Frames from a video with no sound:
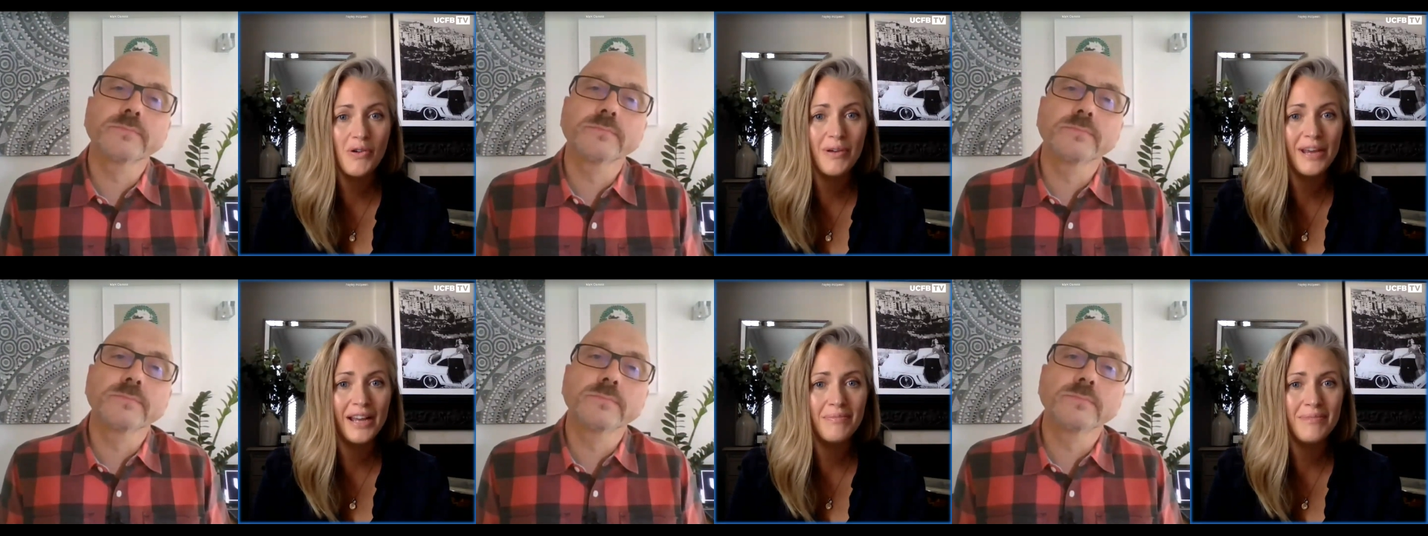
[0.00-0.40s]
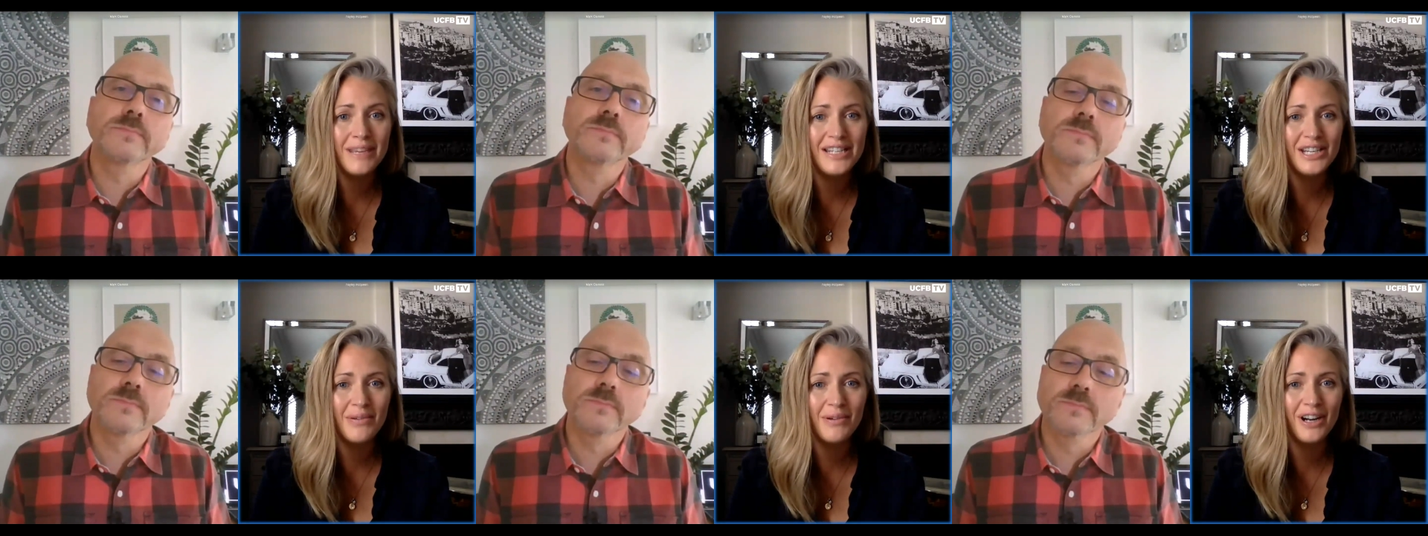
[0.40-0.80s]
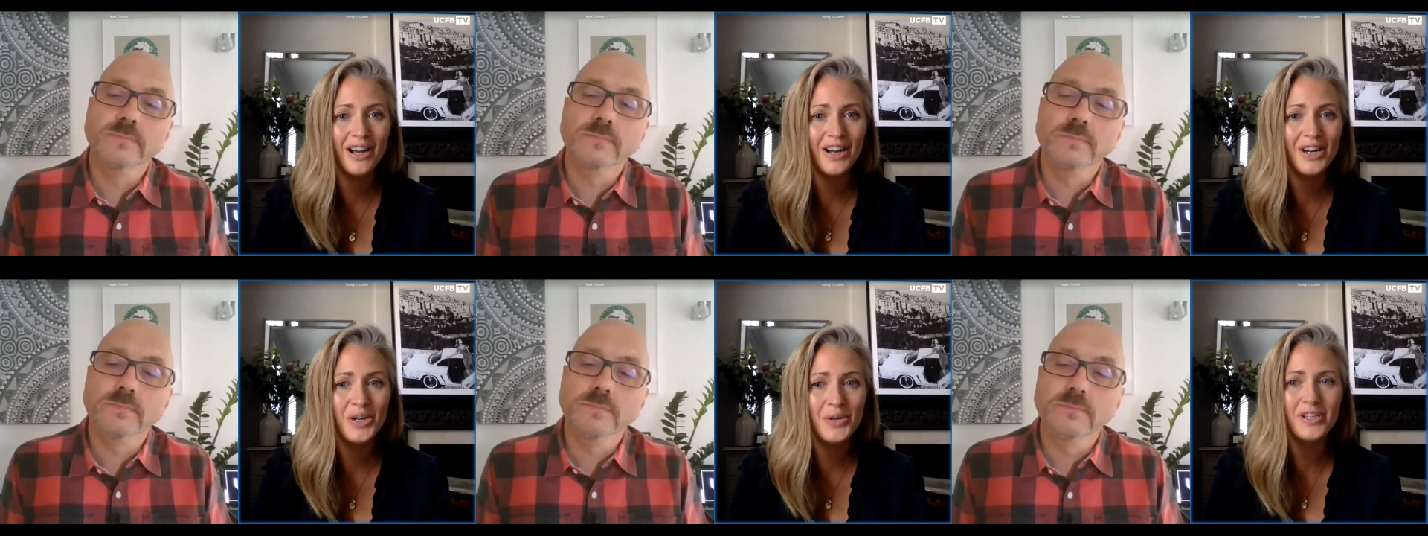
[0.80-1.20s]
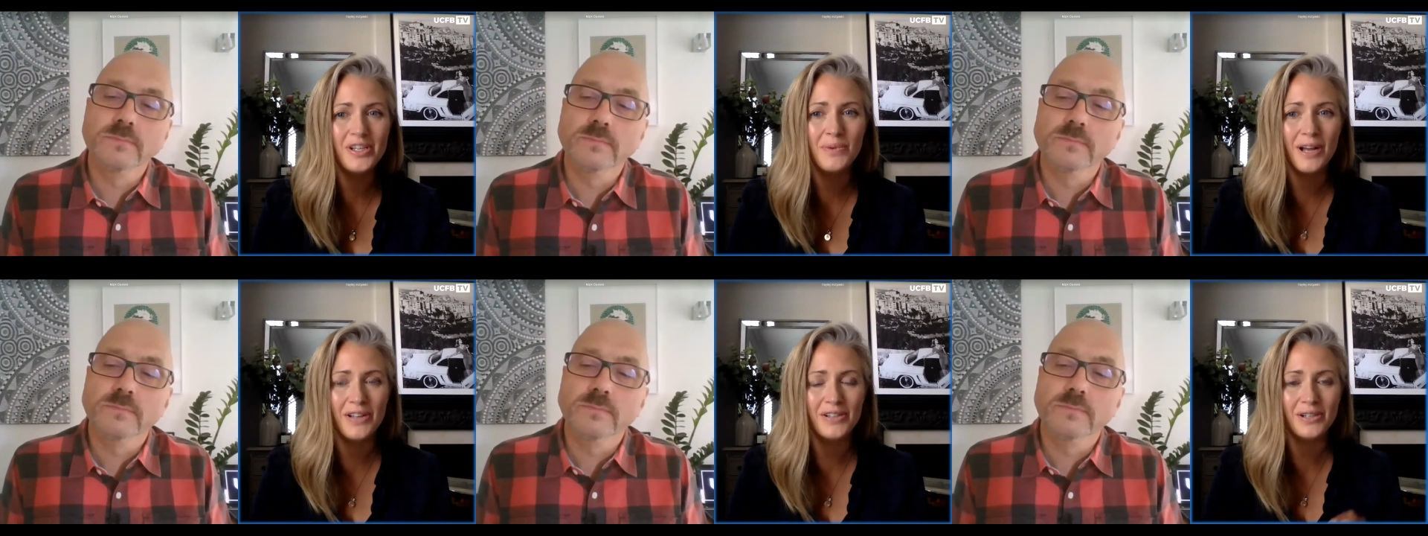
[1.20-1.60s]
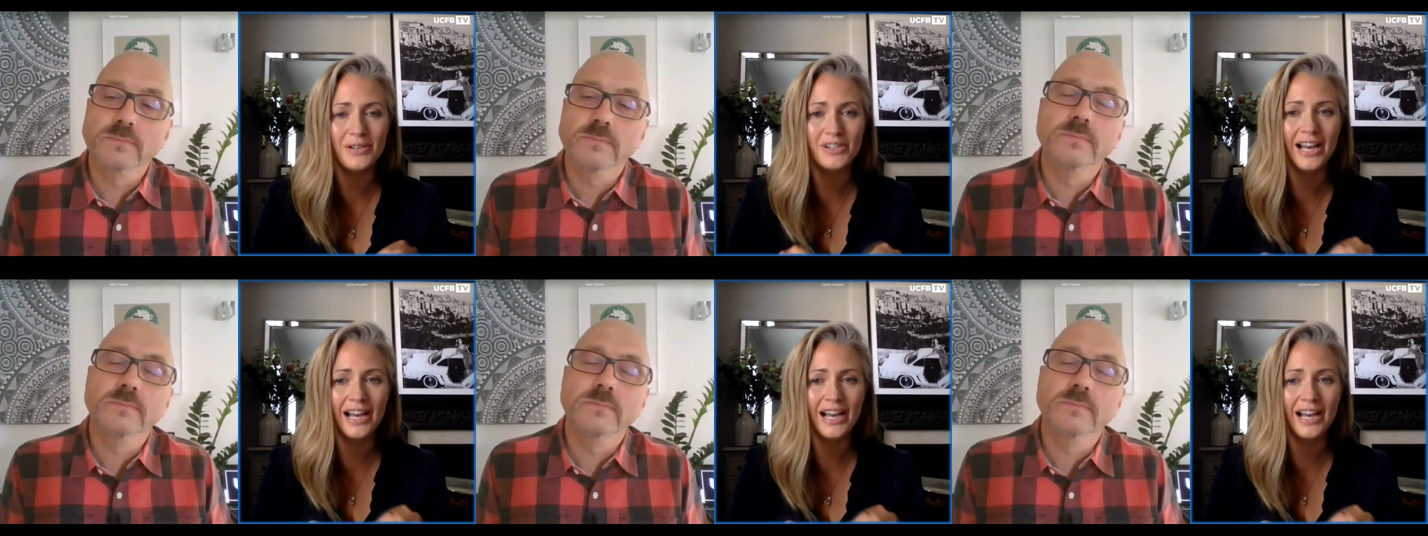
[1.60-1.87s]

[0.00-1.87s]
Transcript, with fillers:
Speaker 1: We had Media 100 as well. So I was kind